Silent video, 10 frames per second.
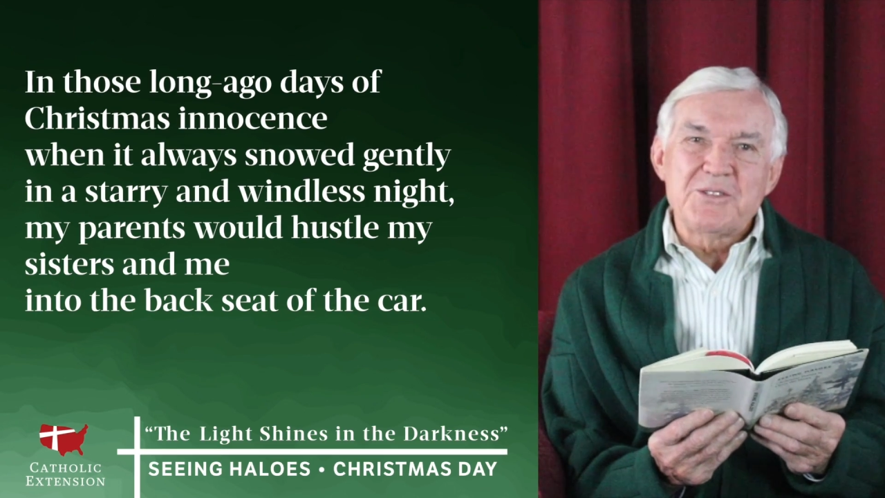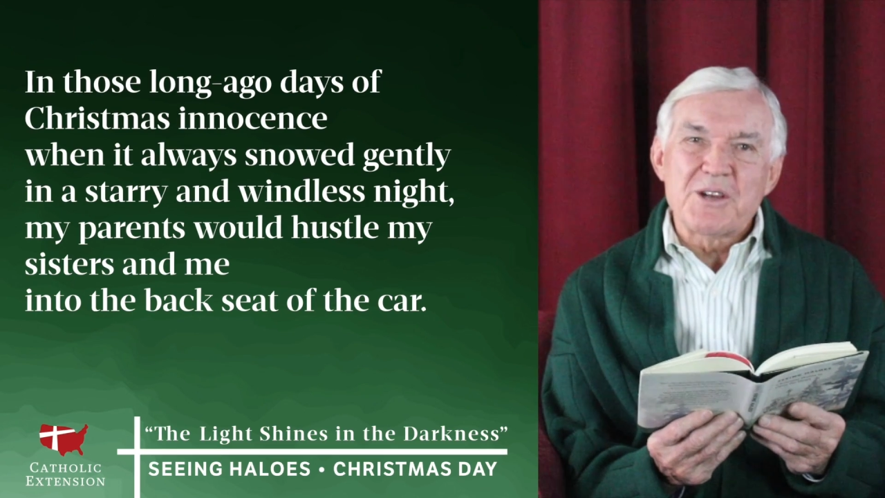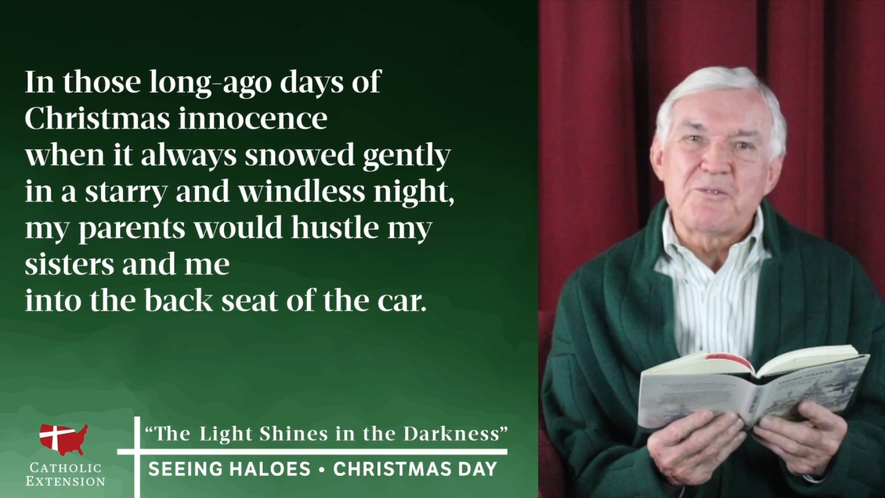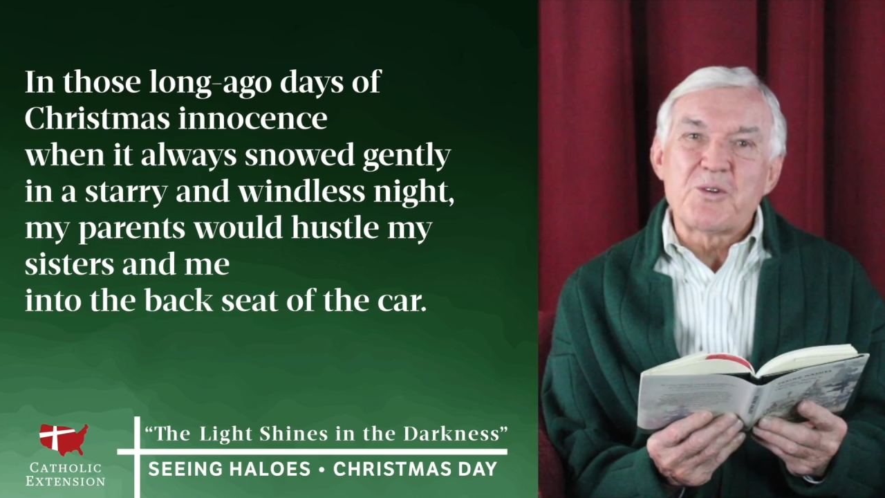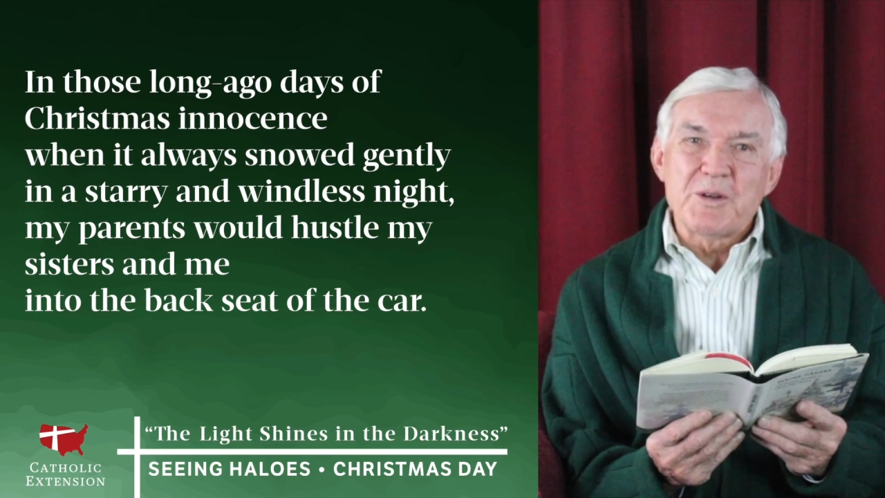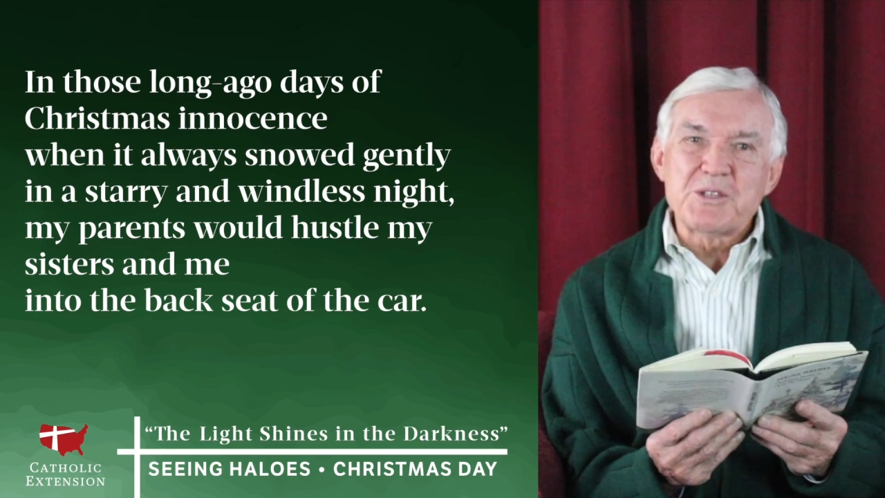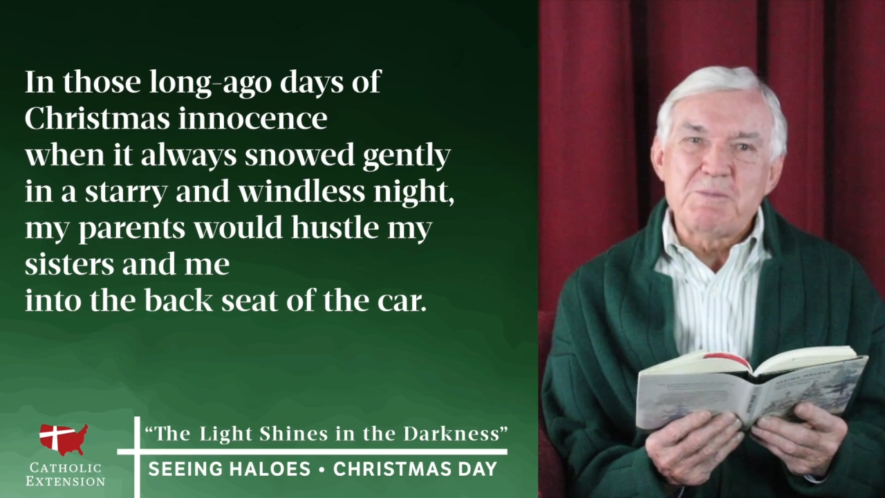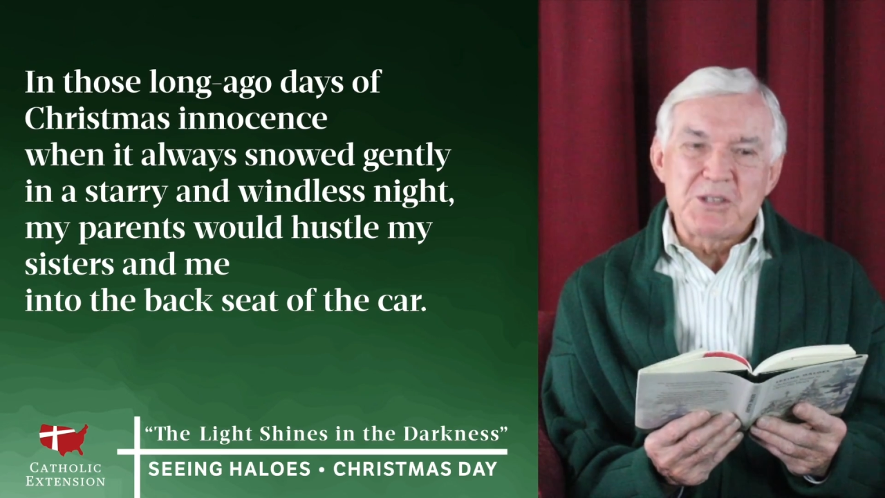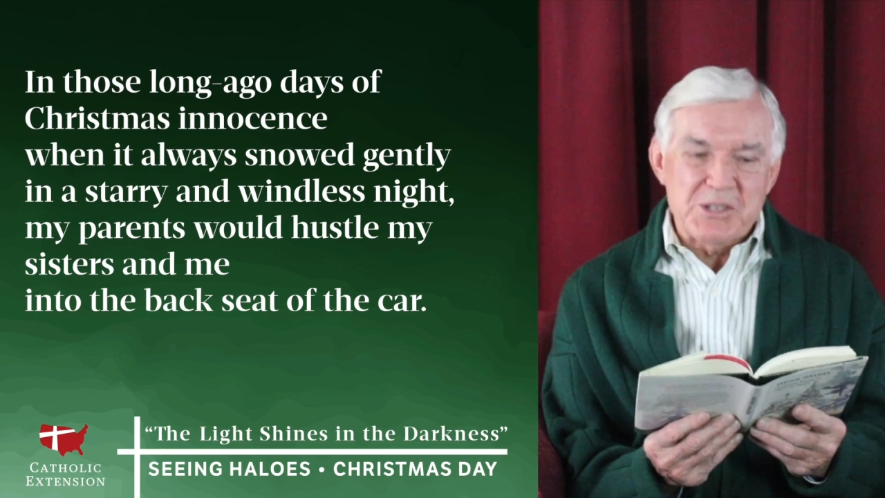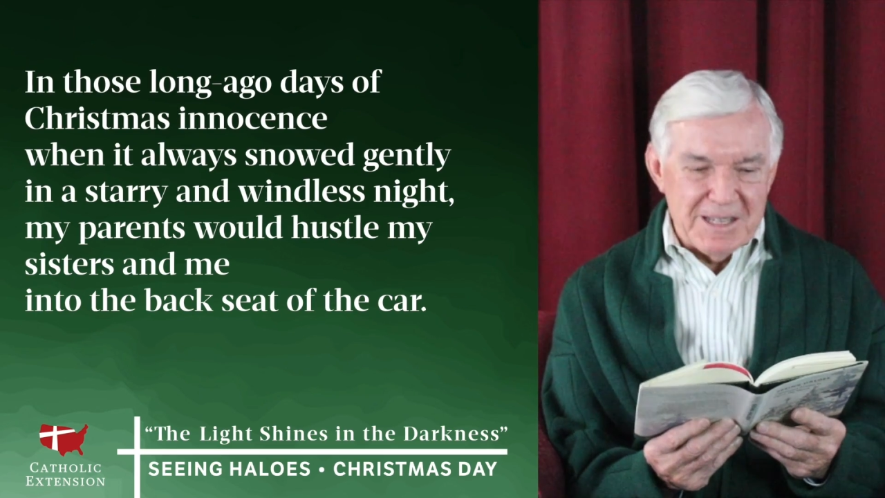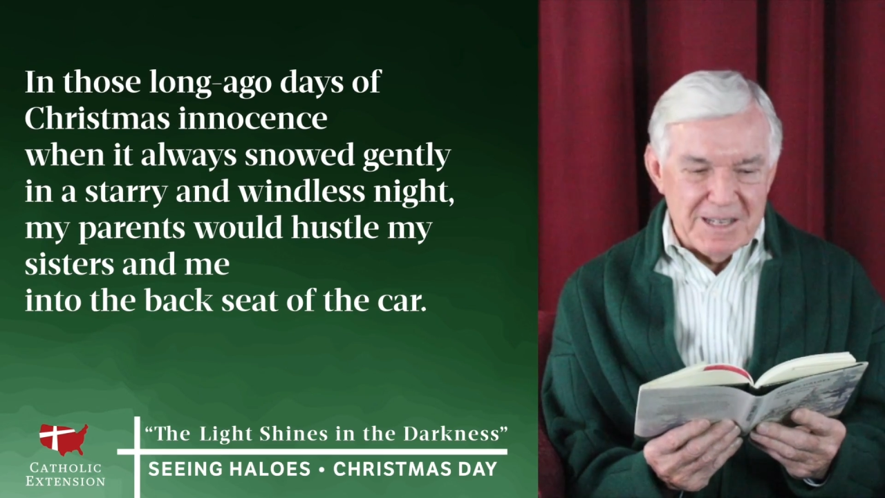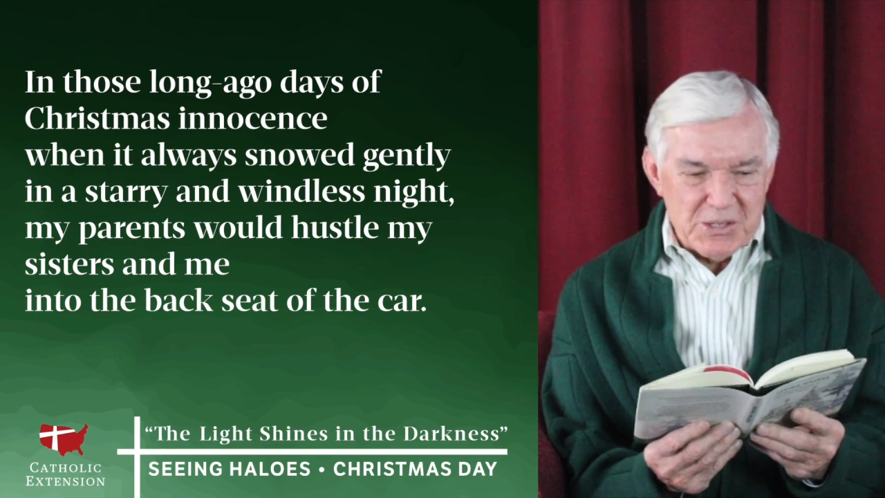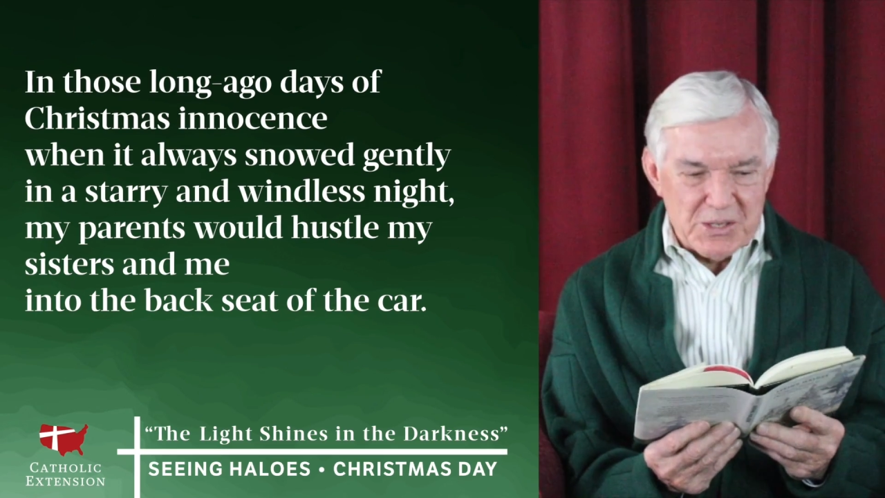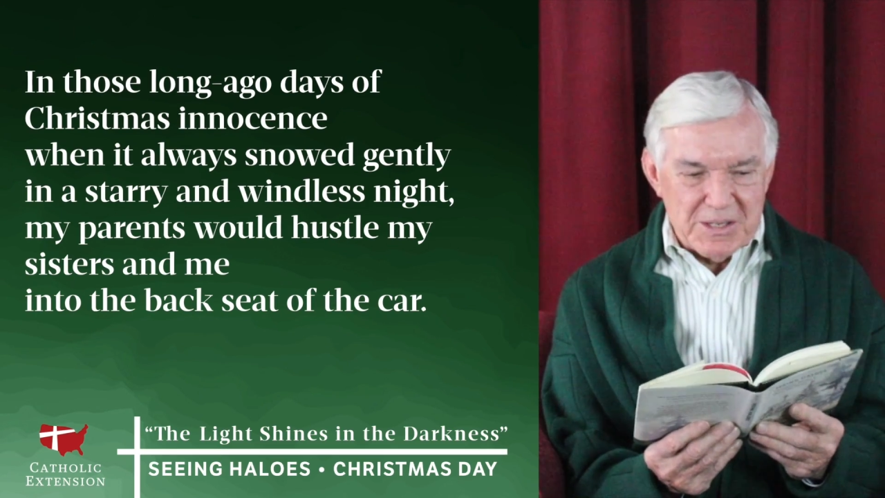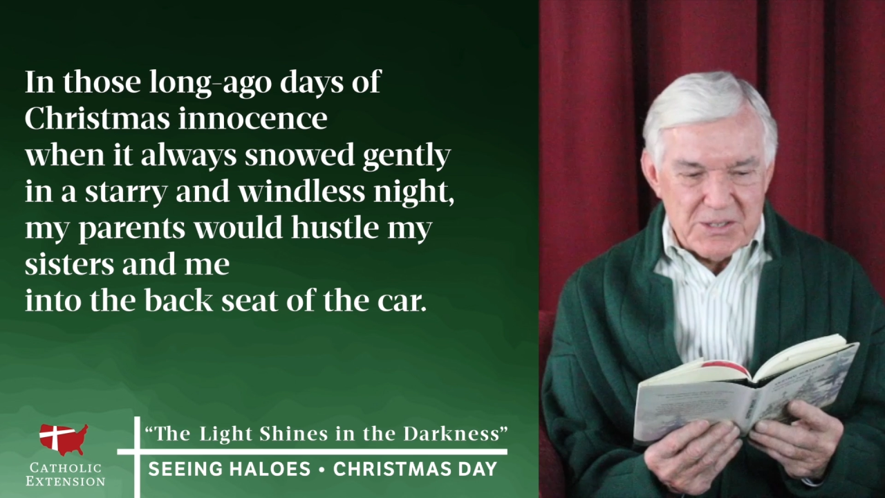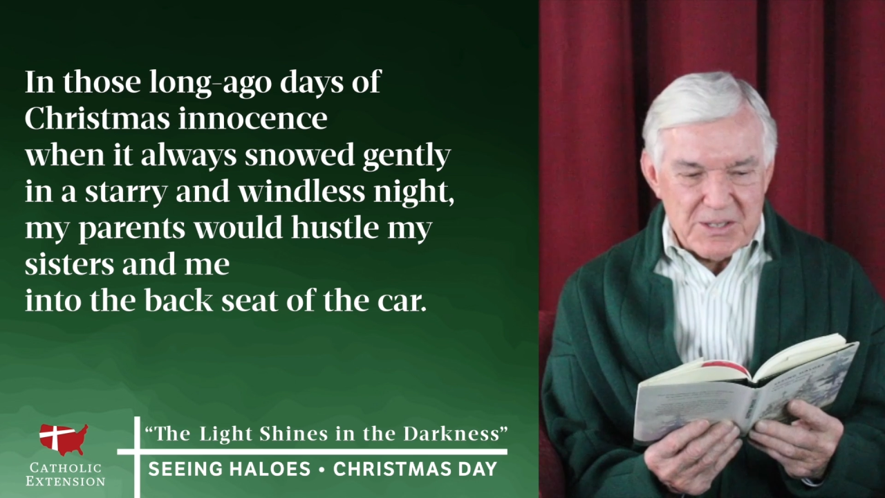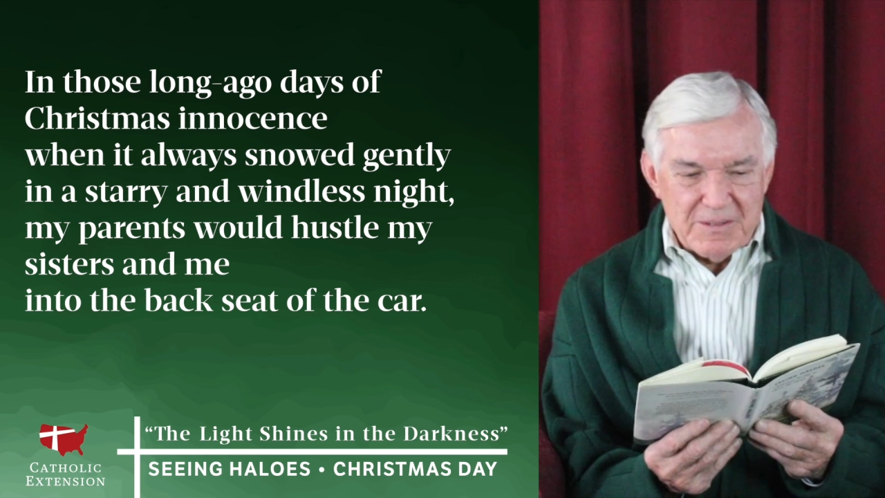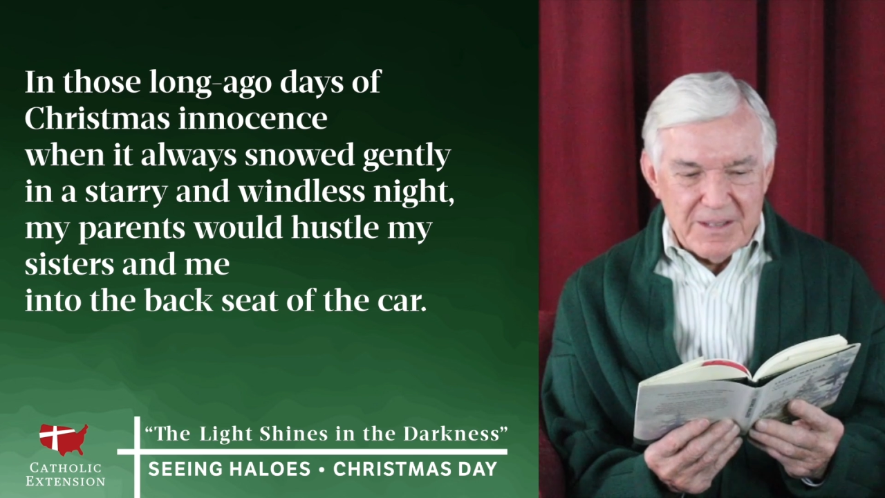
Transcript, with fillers: of Christmas innocence,